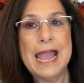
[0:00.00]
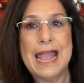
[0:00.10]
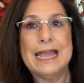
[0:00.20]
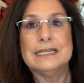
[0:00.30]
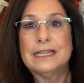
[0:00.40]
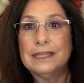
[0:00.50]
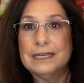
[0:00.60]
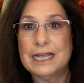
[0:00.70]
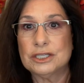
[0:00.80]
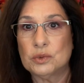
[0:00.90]
And the
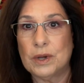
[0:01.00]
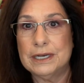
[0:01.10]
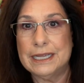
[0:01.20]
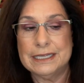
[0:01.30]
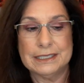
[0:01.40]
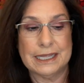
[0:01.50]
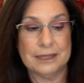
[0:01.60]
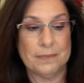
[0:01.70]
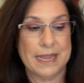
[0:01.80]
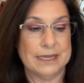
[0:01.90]
next one is
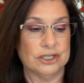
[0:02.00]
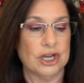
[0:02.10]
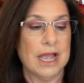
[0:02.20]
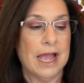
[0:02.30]
the beige.